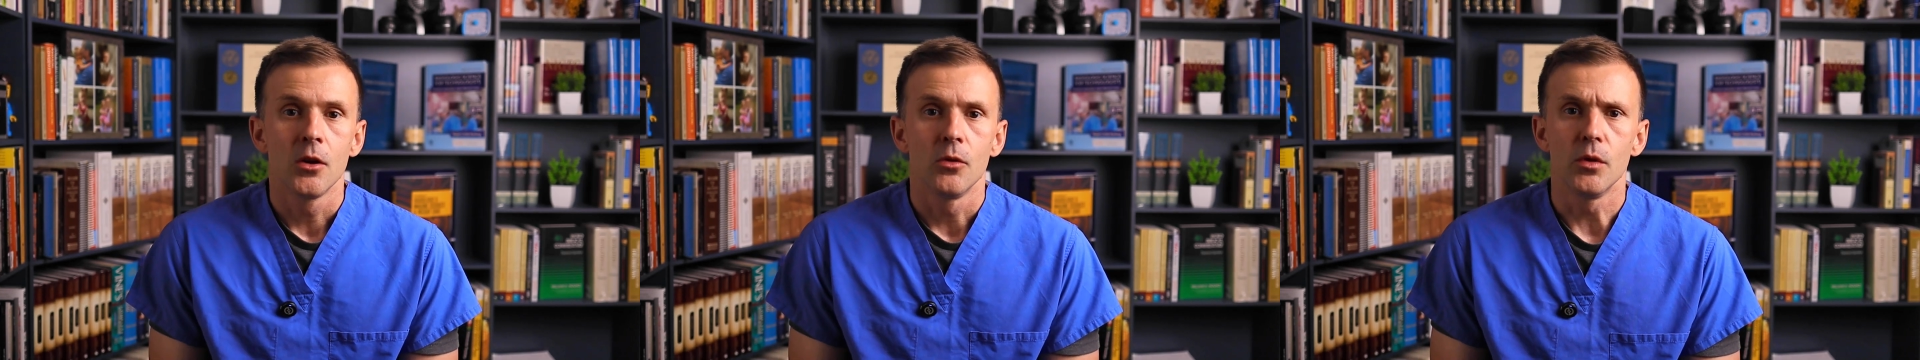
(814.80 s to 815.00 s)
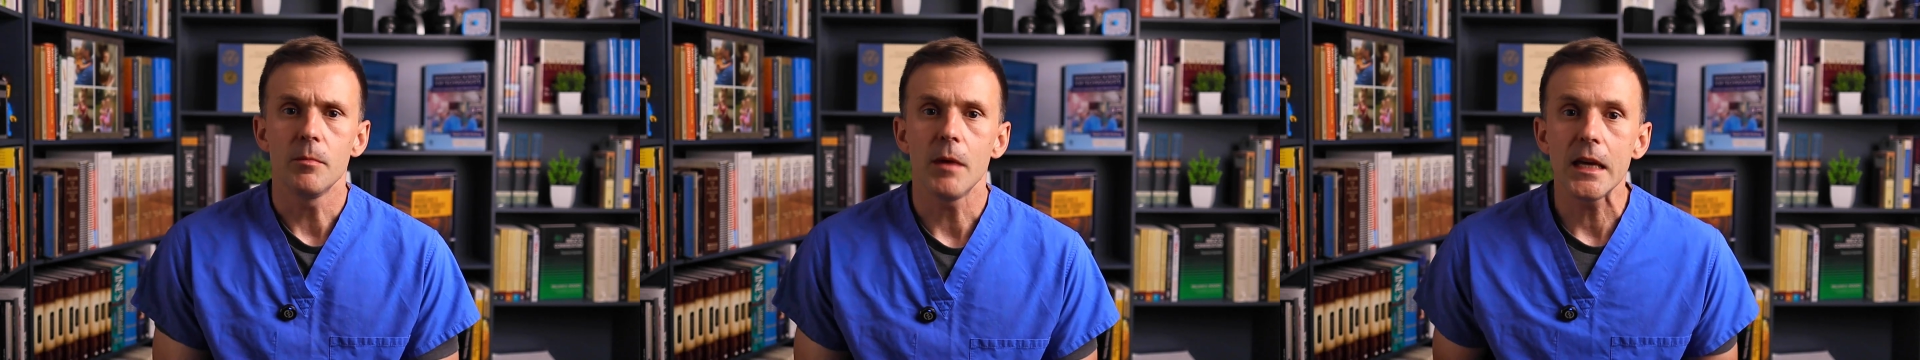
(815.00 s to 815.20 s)

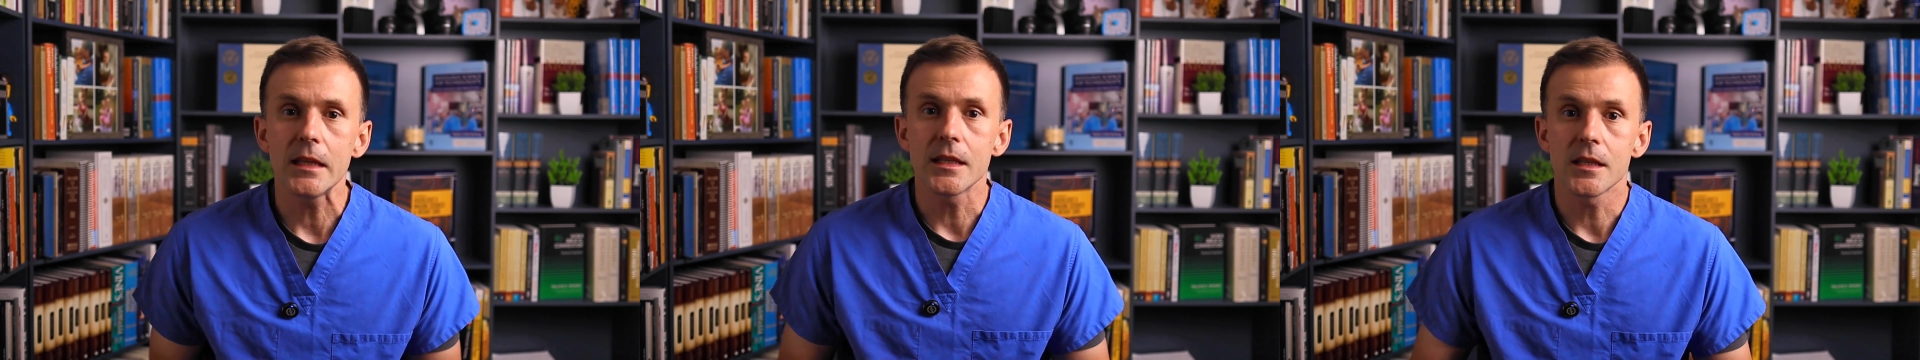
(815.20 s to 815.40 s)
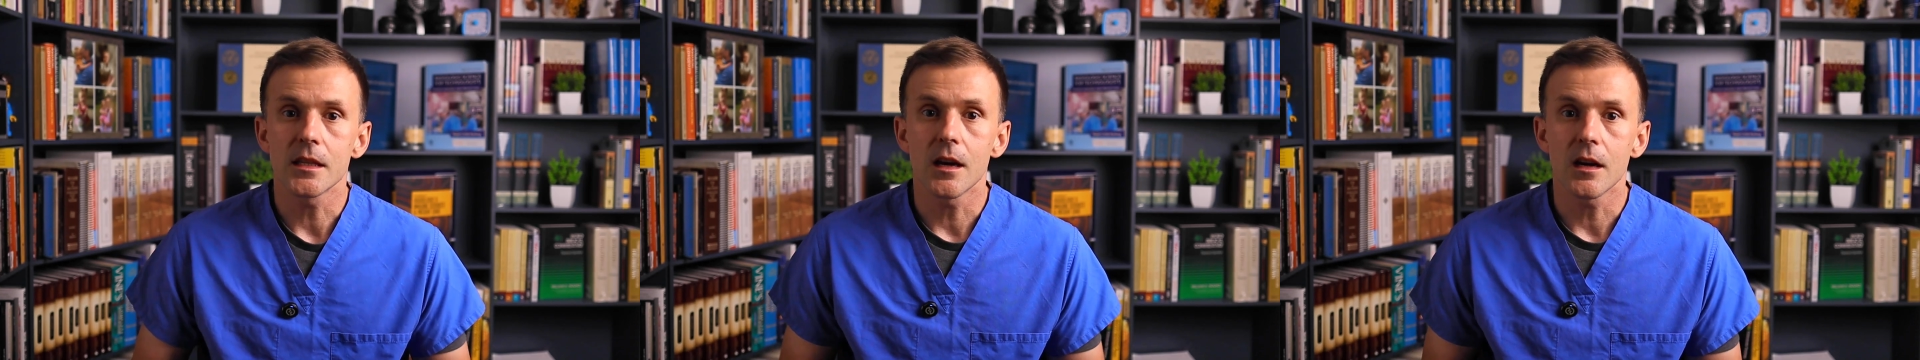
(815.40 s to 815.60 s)
We may
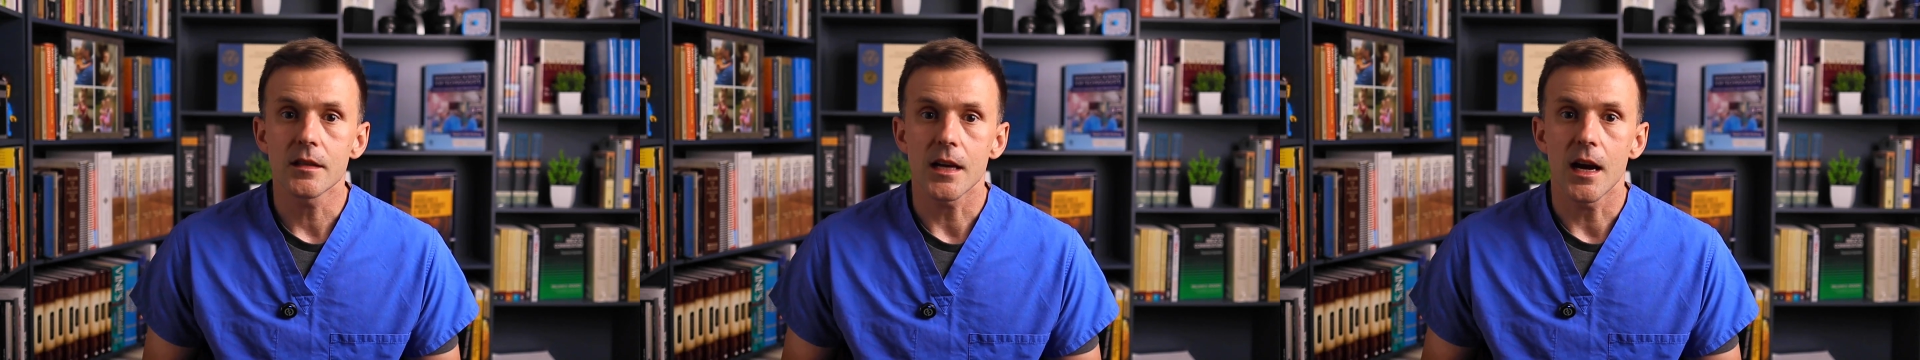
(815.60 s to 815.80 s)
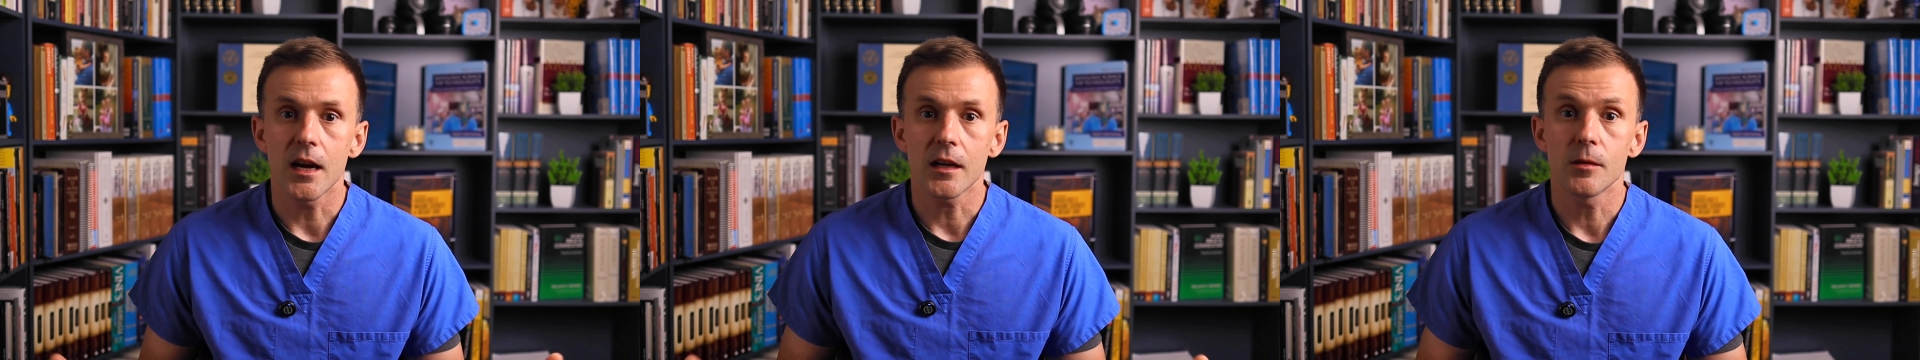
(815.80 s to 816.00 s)
discuss
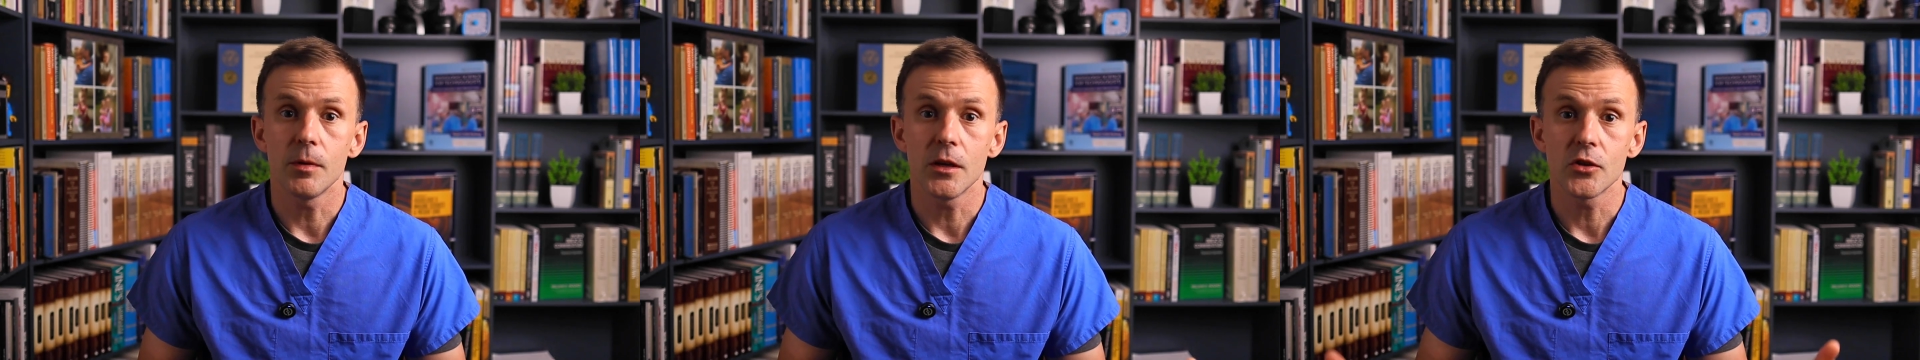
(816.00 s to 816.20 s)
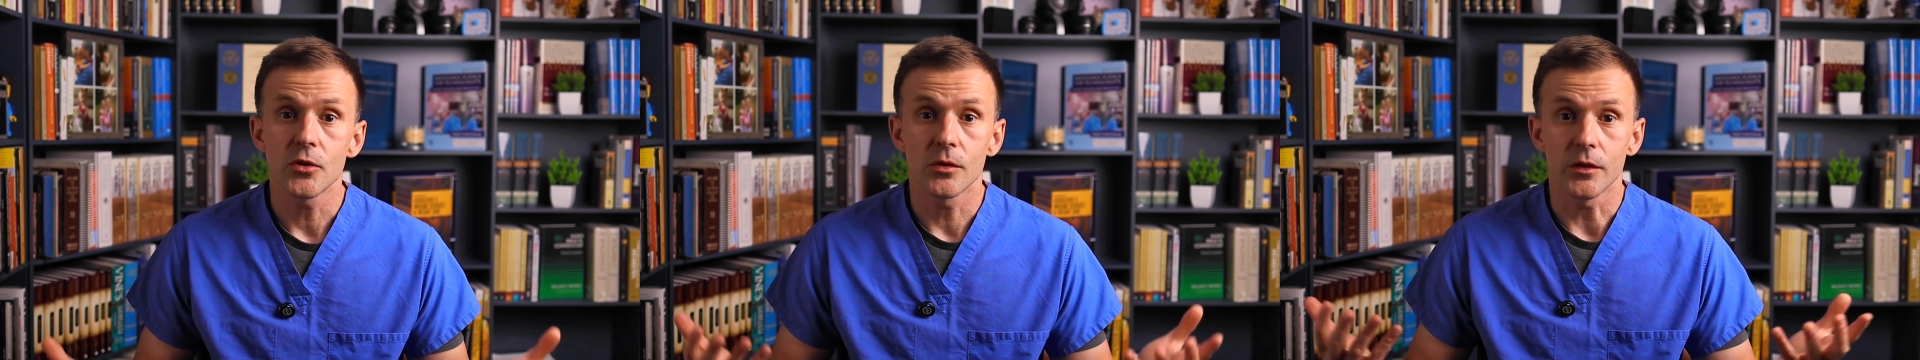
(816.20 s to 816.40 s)

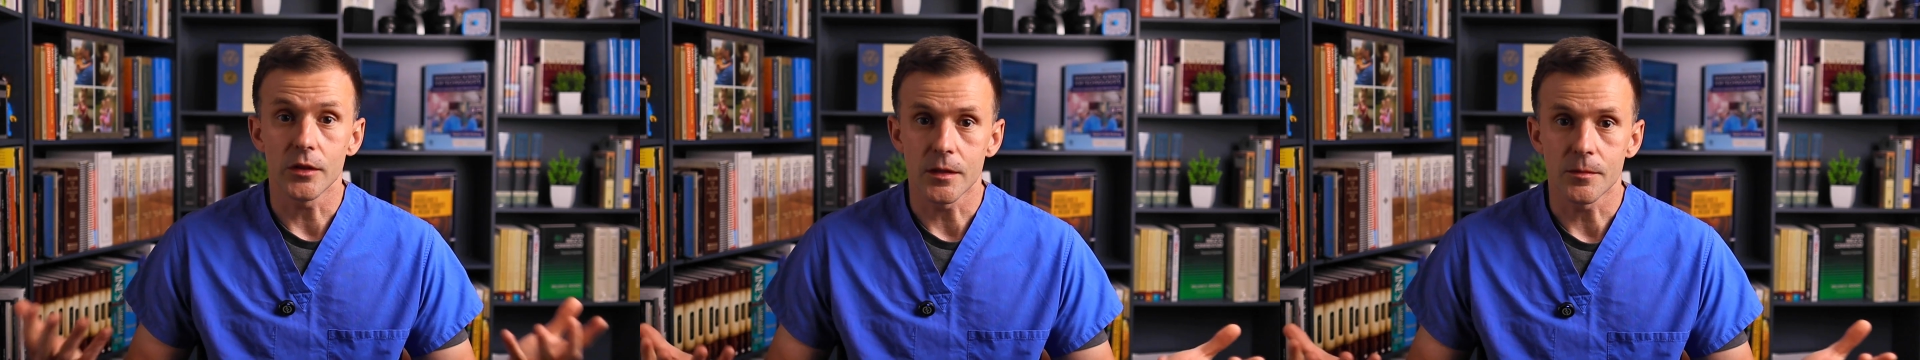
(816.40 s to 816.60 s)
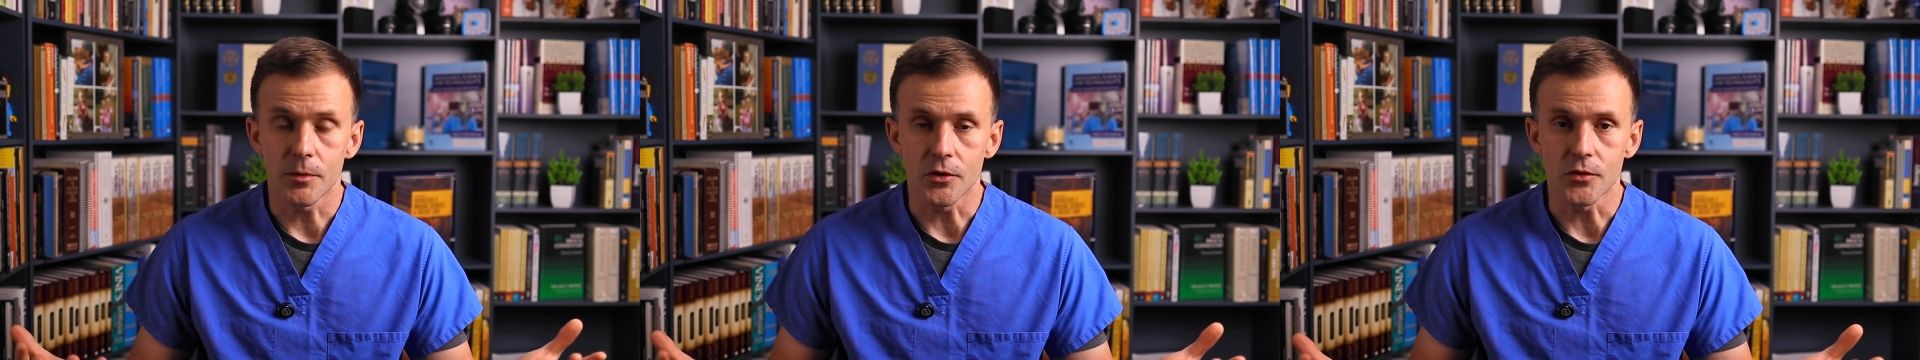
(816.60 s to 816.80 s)
occupational
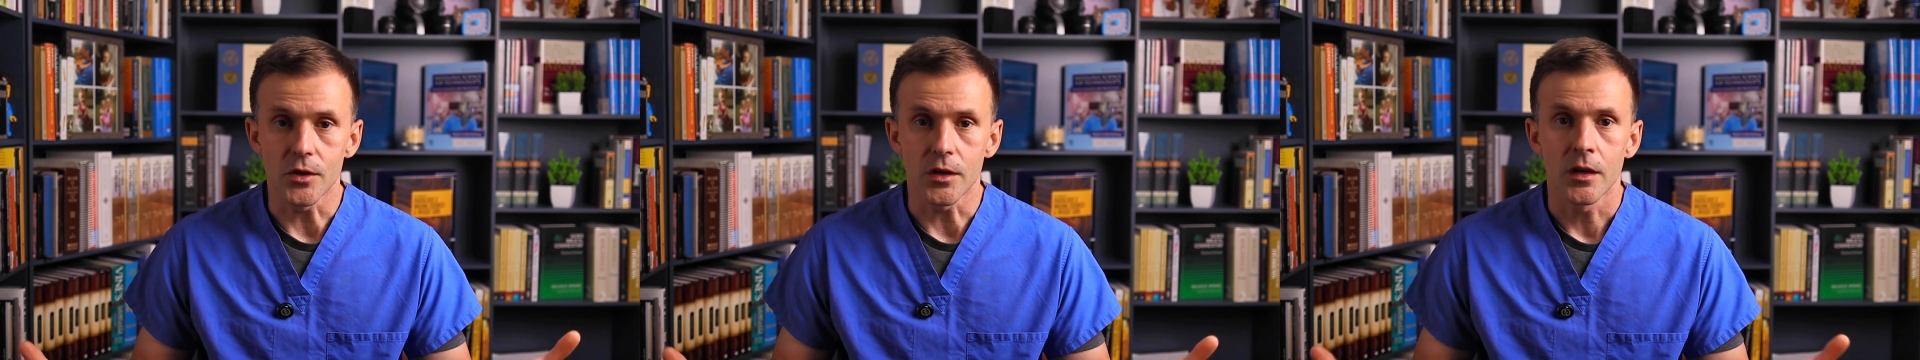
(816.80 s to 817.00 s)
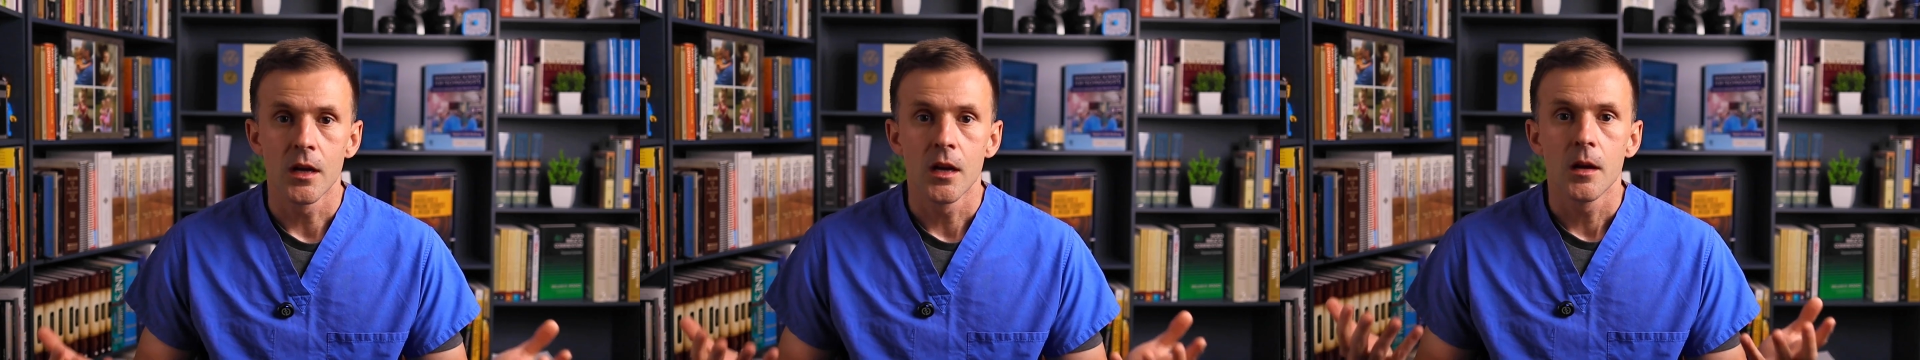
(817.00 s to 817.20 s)

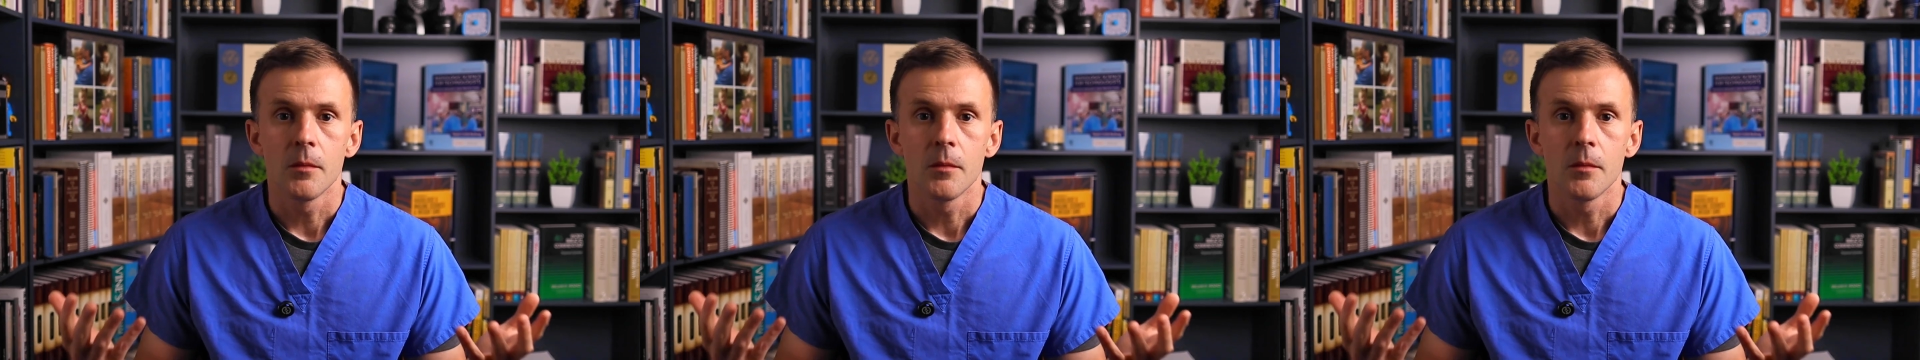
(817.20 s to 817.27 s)
exposure.